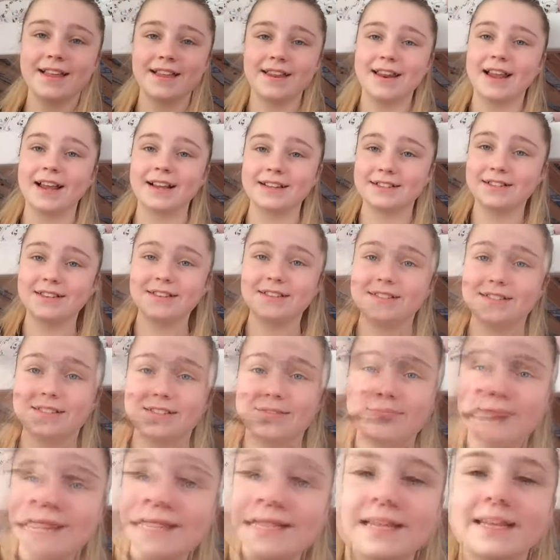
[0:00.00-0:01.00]
Next item.
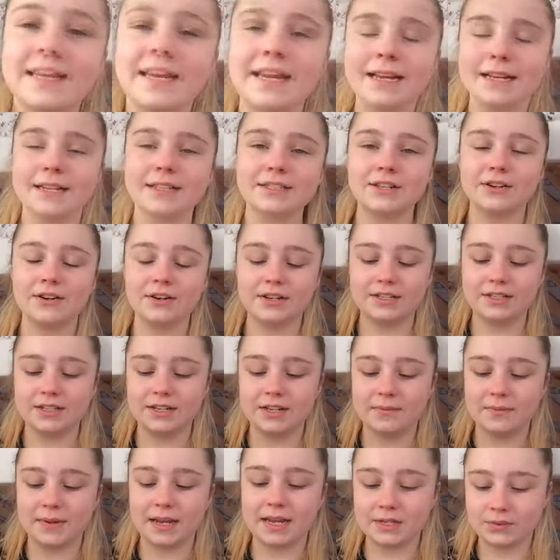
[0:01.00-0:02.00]
Okay, so the next
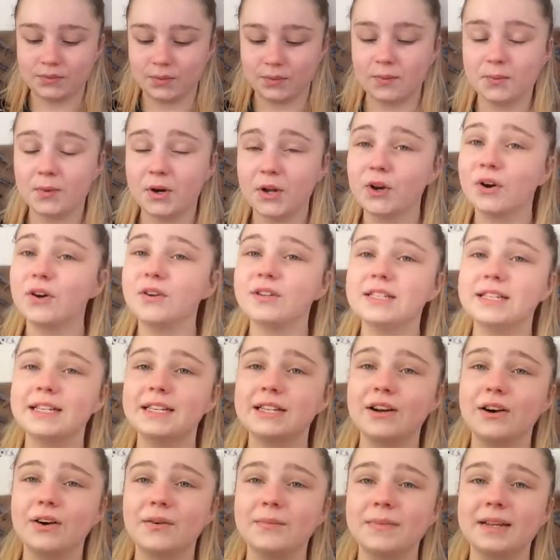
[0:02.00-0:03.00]
item is what my auntie
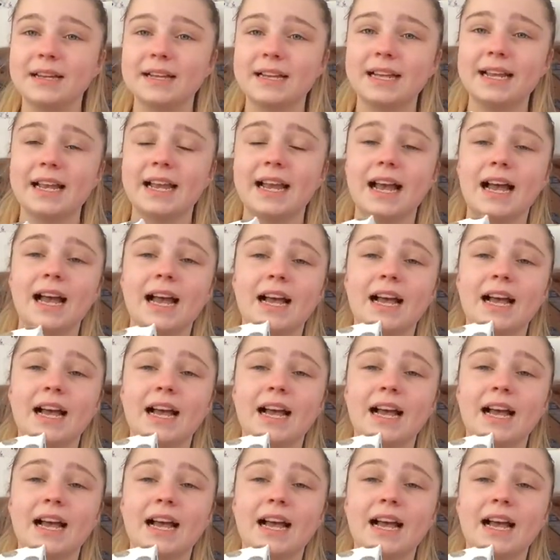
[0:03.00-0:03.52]
got me.